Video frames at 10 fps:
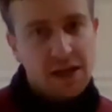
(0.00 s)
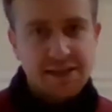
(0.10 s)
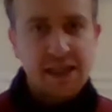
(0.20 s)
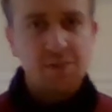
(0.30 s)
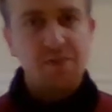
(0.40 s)
a
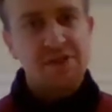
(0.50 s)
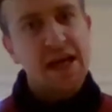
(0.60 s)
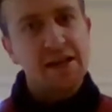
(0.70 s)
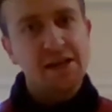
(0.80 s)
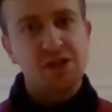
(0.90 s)
team with
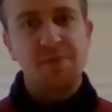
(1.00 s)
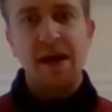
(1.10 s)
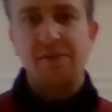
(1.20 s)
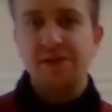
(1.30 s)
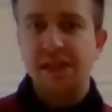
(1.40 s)
teddies, you may
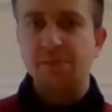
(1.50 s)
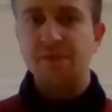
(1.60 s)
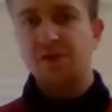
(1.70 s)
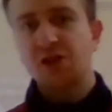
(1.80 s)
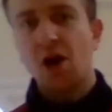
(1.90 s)
have a team
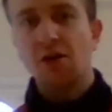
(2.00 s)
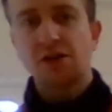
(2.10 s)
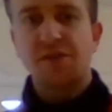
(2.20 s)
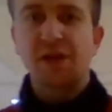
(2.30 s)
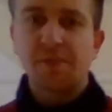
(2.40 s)
with
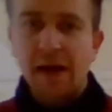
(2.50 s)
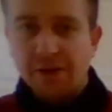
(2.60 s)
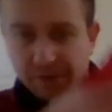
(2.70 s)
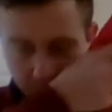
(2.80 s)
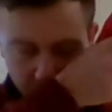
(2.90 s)
socks. Think about
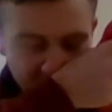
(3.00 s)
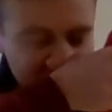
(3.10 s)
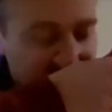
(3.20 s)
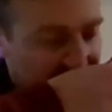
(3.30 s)
different ways that